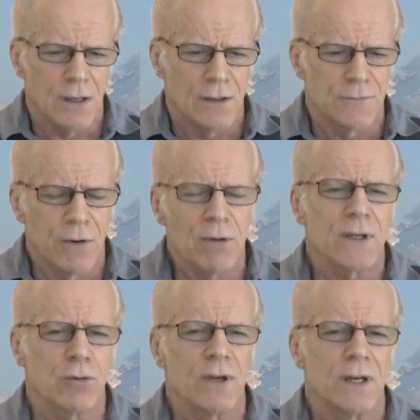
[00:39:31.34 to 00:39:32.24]
is
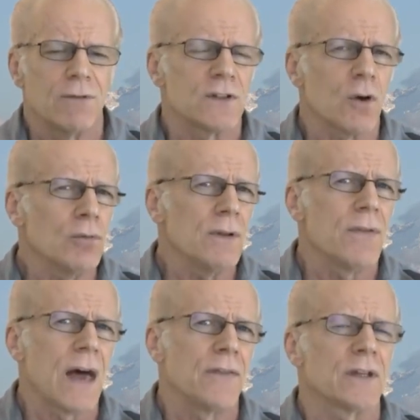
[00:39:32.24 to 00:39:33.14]
very creative. It's only
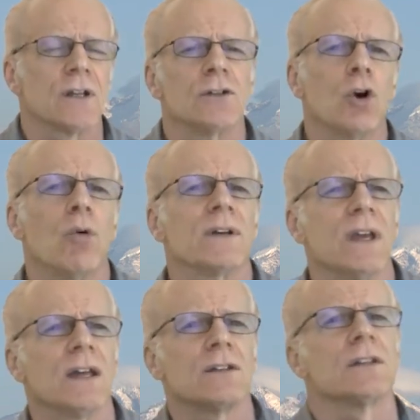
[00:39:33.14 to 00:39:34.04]
that that can go
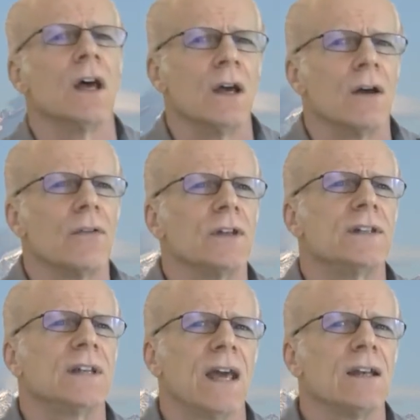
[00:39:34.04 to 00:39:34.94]
against the
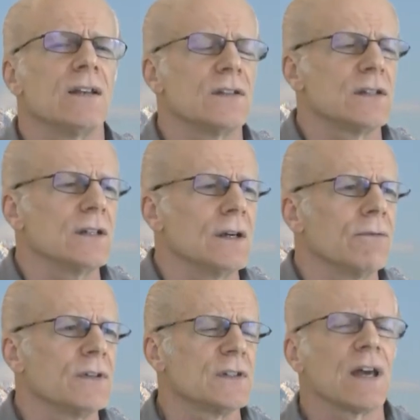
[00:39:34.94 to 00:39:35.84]
tendency
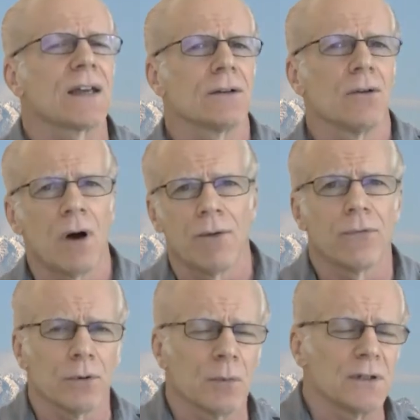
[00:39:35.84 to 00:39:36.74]
of the second law
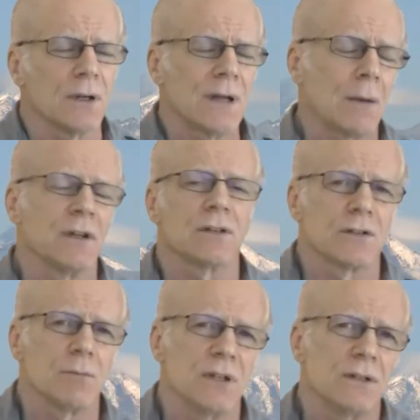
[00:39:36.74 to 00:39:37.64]
of
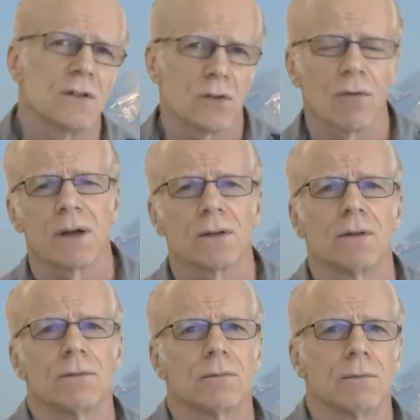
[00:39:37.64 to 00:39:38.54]
thermodynamics to be
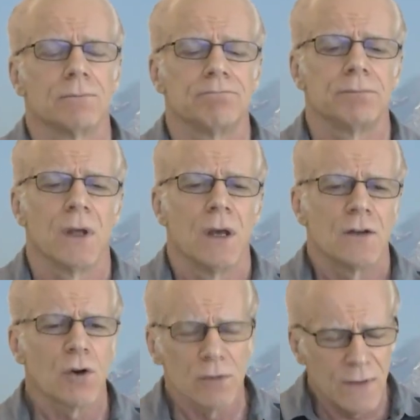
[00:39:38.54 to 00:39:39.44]
destructive.
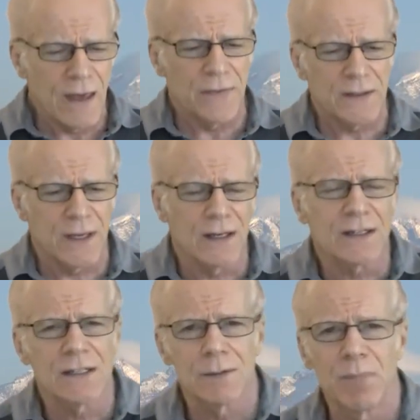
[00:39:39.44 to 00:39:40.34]
It's only that that can
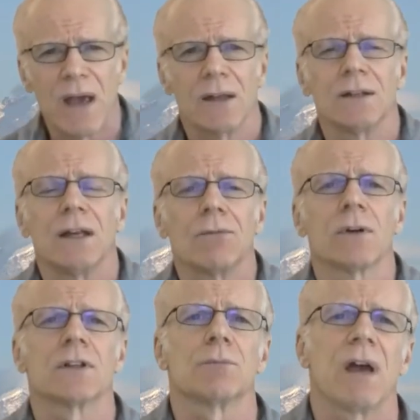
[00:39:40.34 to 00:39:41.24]
expand and
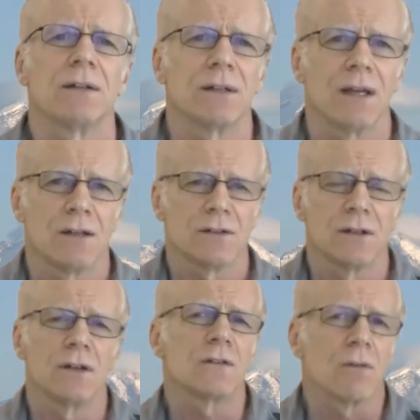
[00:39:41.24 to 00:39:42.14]
ever expand against
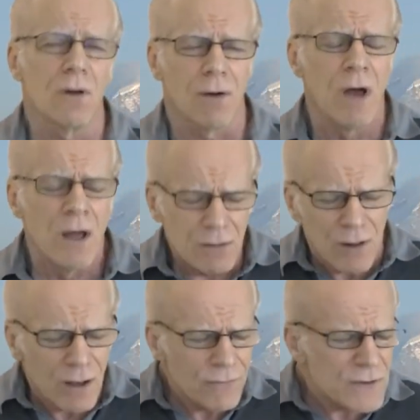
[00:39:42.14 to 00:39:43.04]
it, is love.
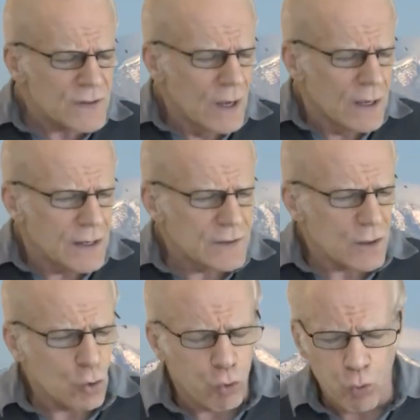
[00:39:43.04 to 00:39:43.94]
Love is
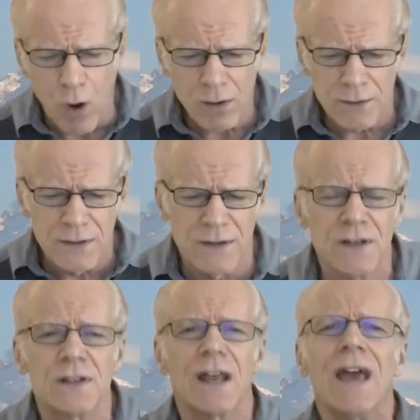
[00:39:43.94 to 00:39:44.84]
a quality that
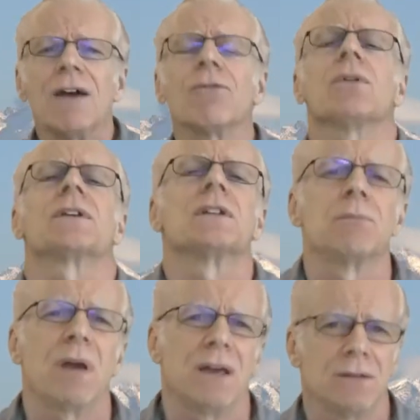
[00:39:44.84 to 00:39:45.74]
is ever
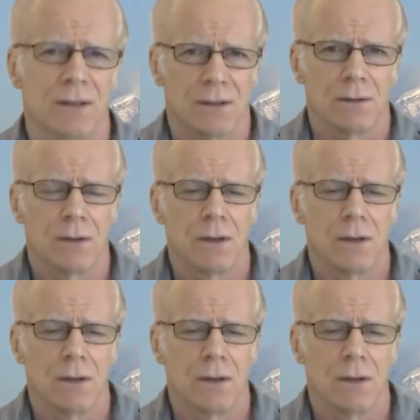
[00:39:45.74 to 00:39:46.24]
expanding,